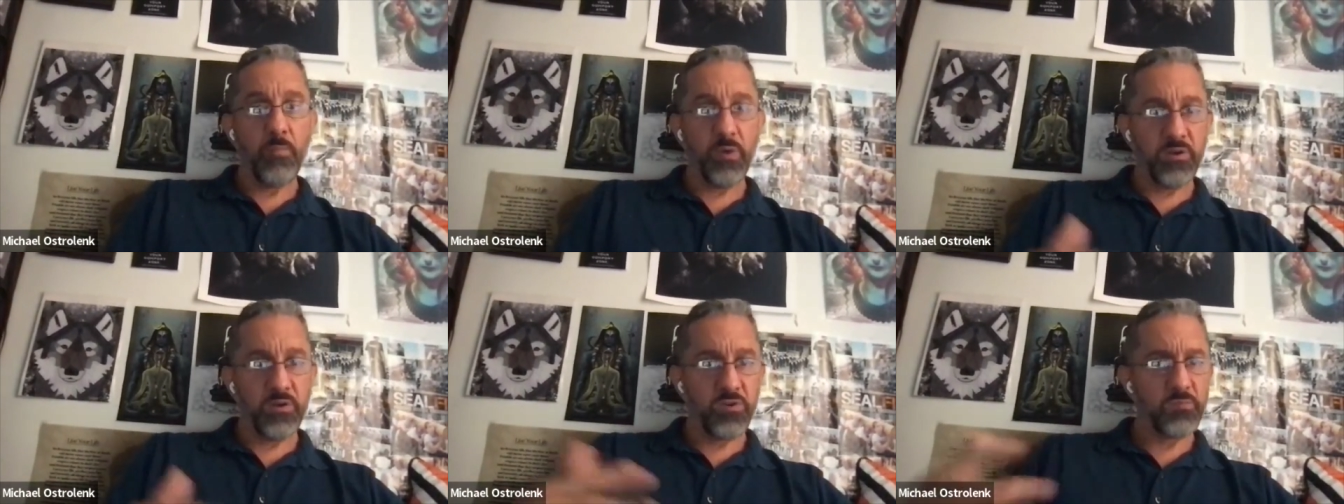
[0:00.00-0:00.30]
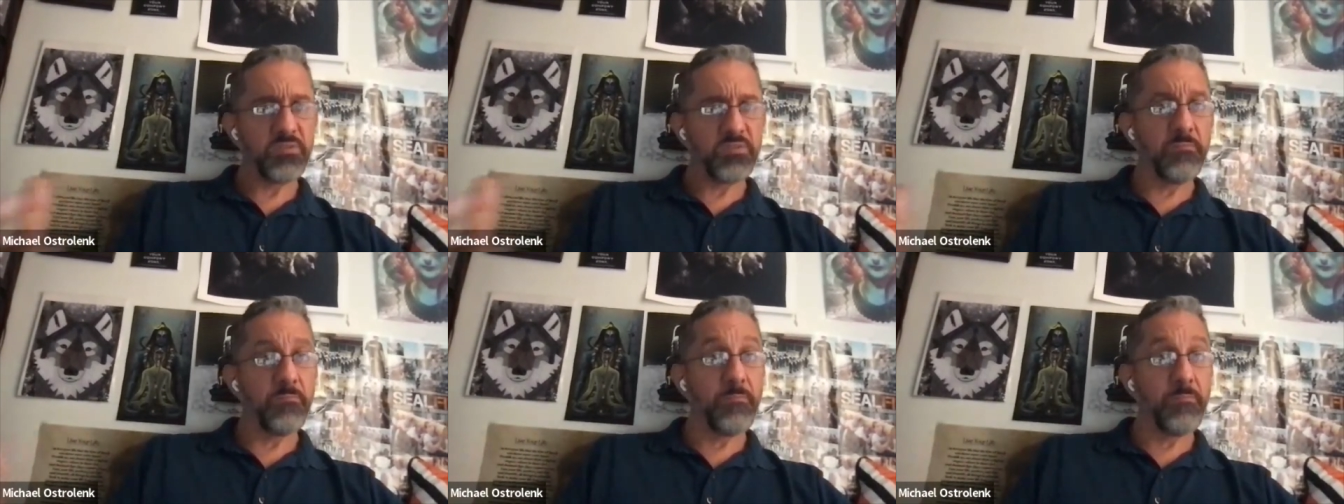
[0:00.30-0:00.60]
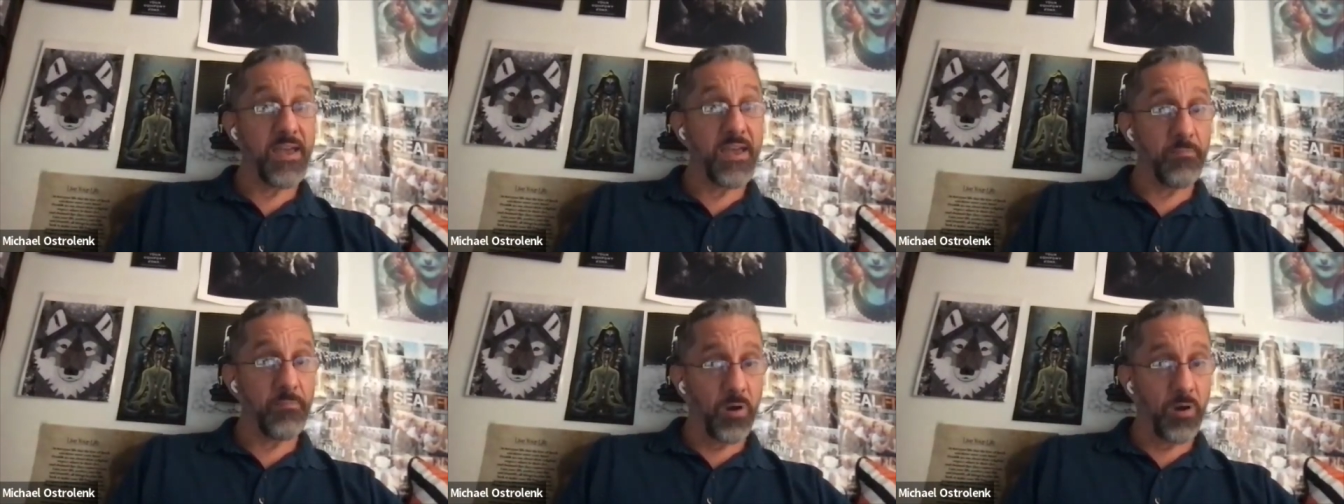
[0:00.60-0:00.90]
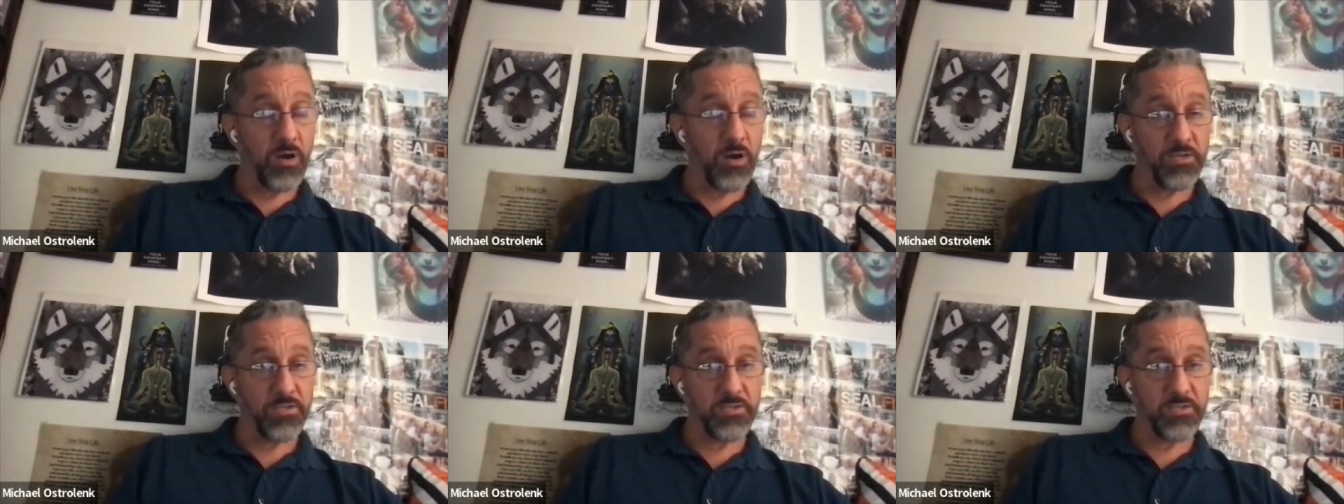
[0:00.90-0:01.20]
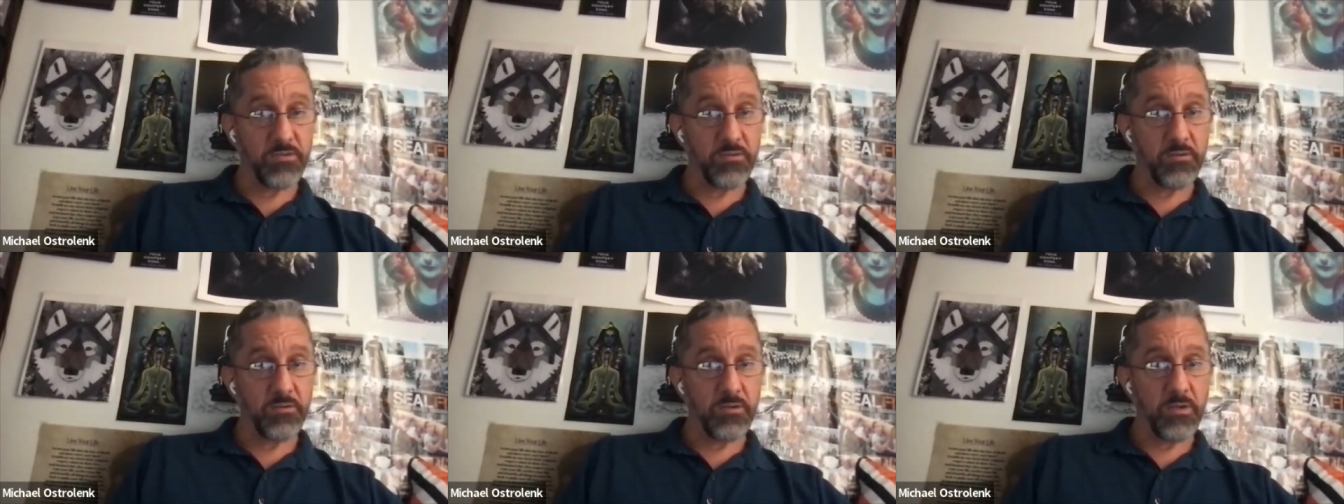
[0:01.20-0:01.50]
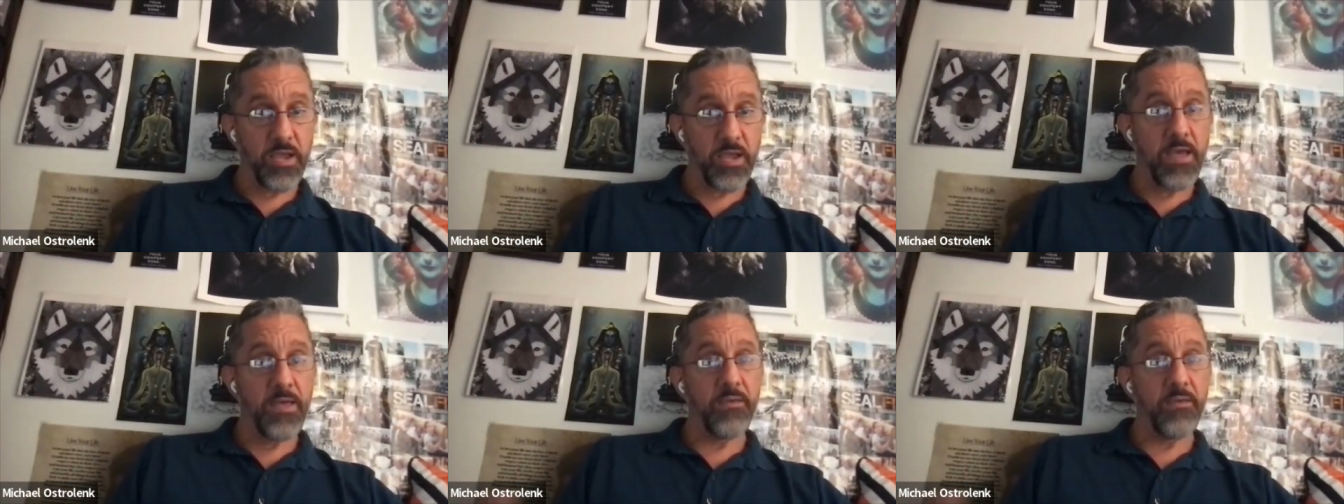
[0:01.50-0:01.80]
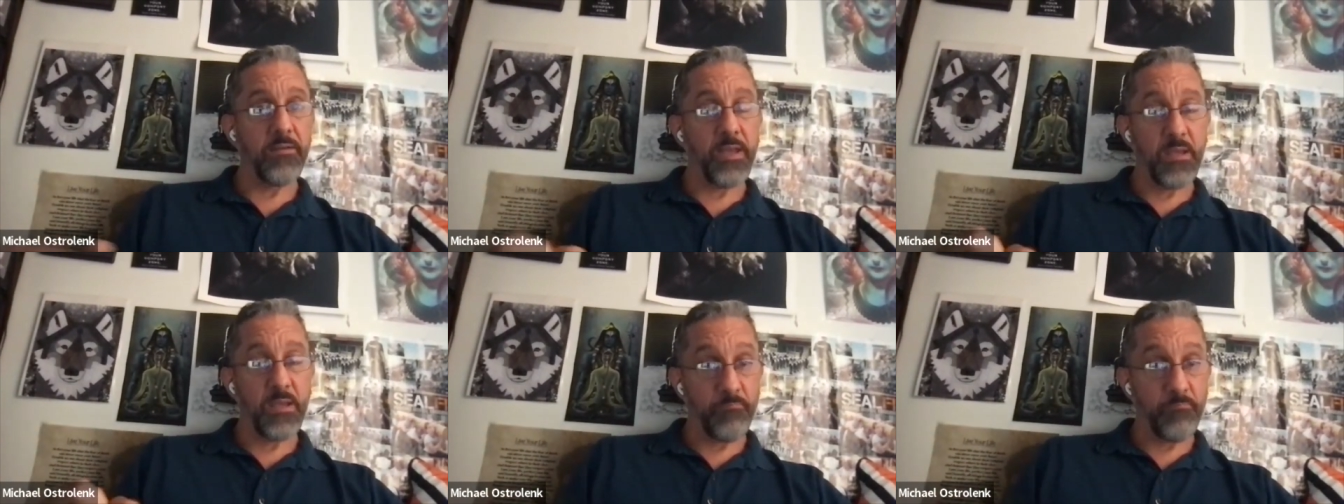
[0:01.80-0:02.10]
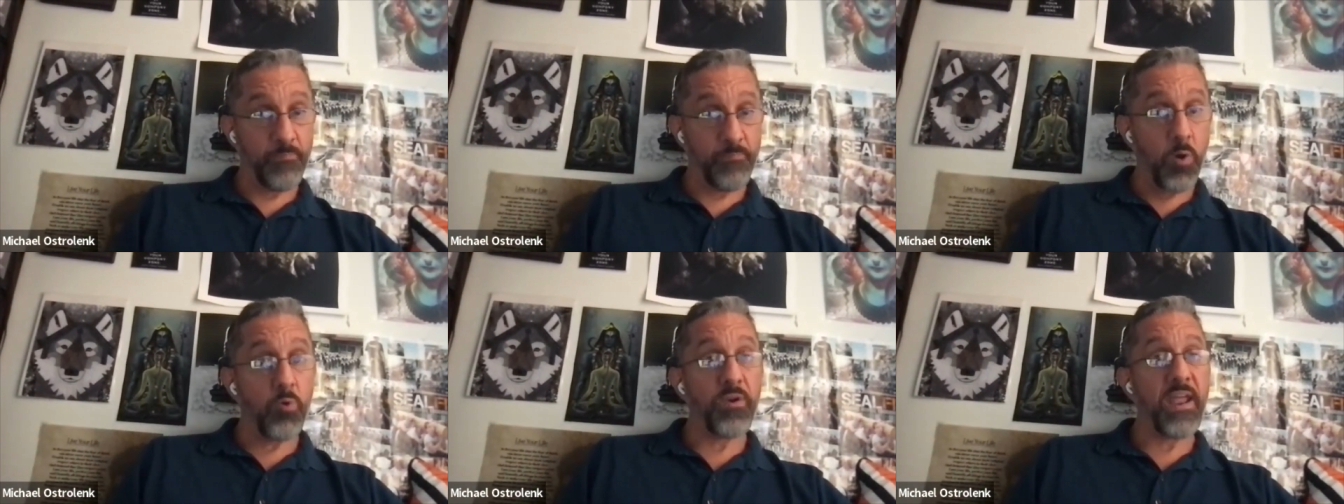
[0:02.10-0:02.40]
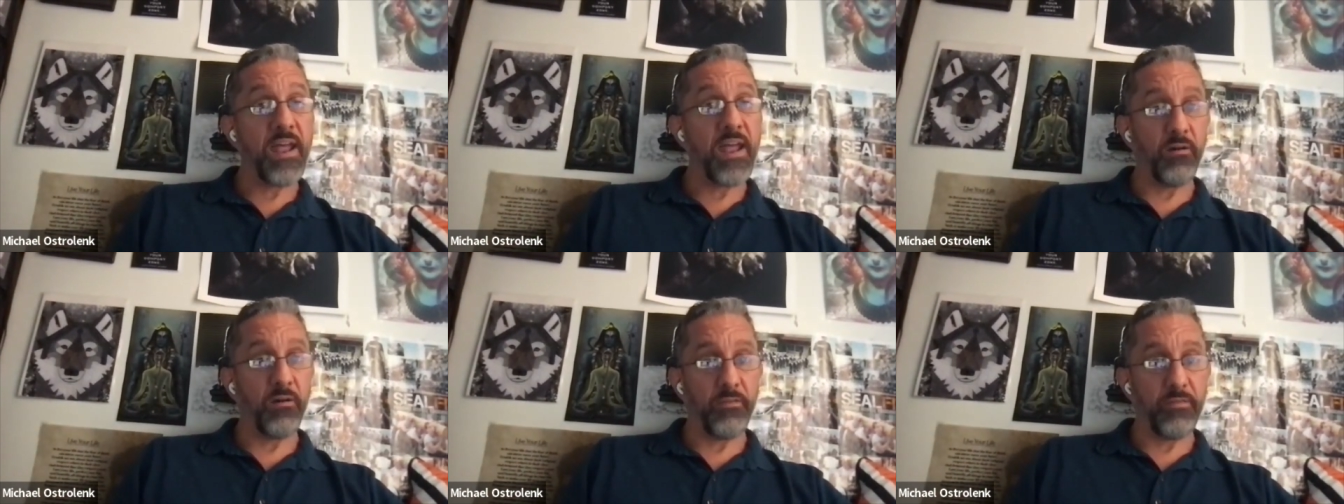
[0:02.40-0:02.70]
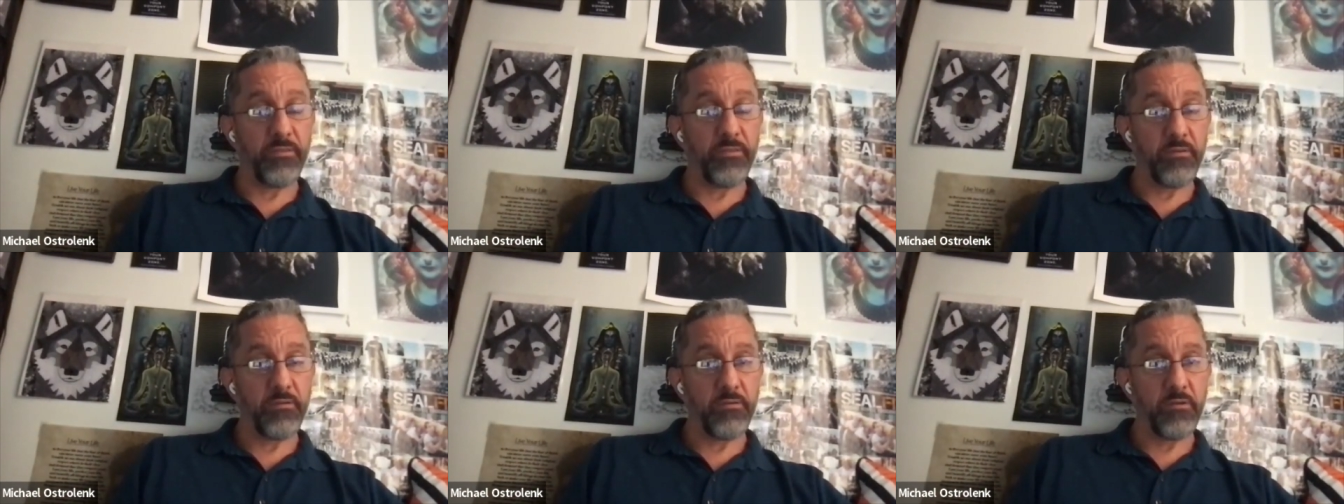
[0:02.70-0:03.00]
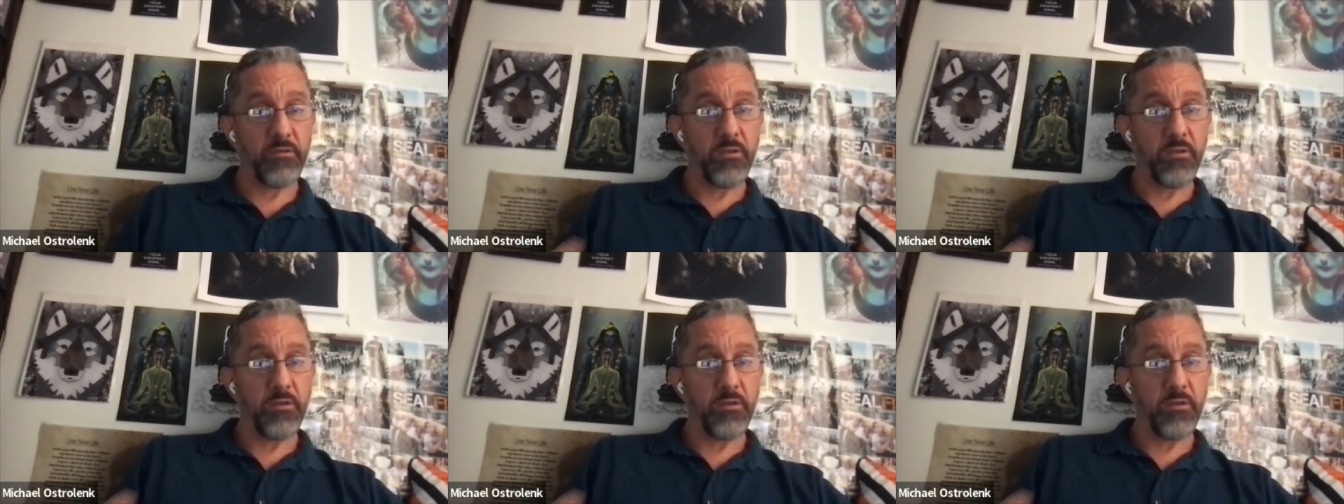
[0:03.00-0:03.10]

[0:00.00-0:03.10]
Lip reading: But in terms of menopause and bone health,